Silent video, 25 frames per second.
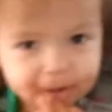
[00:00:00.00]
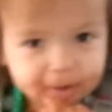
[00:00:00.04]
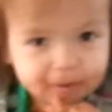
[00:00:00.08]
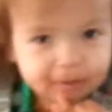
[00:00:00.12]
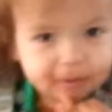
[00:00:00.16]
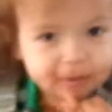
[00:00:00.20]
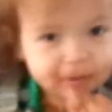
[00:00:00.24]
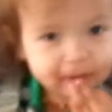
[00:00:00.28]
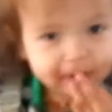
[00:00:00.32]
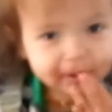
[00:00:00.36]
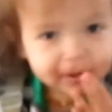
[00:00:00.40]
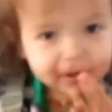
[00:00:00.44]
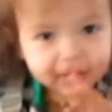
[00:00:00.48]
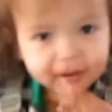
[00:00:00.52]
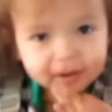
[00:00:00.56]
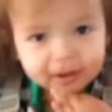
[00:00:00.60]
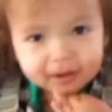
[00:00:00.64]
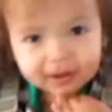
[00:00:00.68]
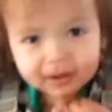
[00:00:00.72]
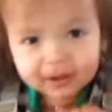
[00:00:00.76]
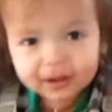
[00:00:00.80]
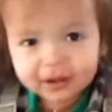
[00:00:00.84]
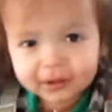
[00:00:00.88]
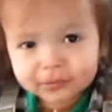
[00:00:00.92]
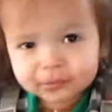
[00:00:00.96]

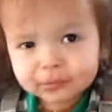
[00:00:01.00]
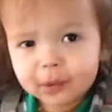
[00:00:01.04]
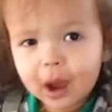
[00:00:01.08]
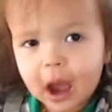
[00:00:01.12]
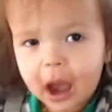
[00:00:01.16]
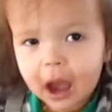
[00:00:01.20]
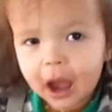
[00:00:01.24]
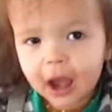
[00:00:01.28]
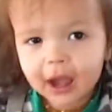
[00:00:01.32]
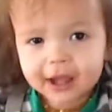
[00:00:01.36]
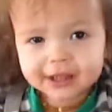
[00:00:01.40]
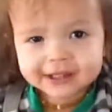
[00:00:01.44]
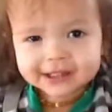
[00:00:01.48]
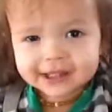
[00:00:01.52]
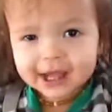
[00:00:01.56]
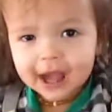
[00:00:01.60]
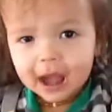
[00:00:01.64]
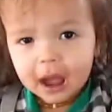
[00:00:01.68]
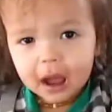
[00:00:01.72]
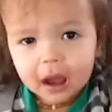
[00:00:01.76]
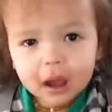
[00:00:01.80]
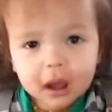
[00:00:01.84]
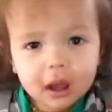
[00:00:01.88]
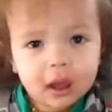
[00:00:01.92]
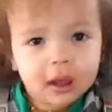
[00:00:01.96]
All right,
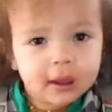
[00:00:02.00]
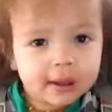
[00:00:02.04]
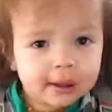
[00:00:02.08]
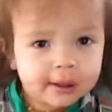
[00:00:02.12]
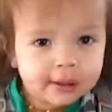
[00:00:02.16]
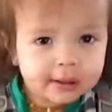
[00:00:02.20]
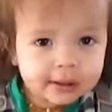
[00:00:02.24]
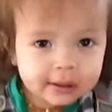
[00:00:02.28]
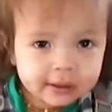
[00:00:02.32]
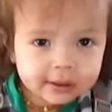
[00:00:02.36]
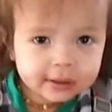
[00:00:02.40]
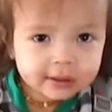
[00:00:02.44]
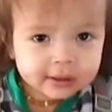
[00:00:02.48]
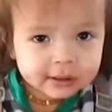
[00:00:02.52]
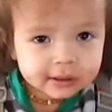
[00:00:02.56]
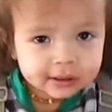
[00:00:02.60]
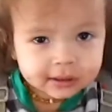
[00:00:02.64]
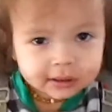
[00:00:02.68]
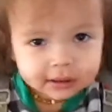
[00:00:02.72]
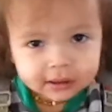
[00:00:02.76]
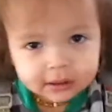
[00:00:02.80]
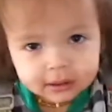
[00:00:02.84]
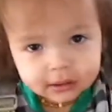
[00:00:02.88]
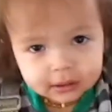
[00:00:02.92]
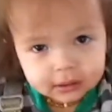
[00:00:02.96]
you guys, we'll see
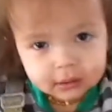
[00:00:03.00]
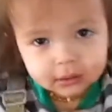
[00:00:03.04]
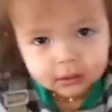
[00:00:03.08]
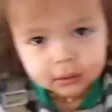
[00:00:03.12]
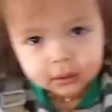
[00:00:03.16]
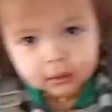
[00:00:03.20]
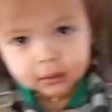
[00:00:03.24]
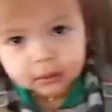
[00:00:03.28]
you later.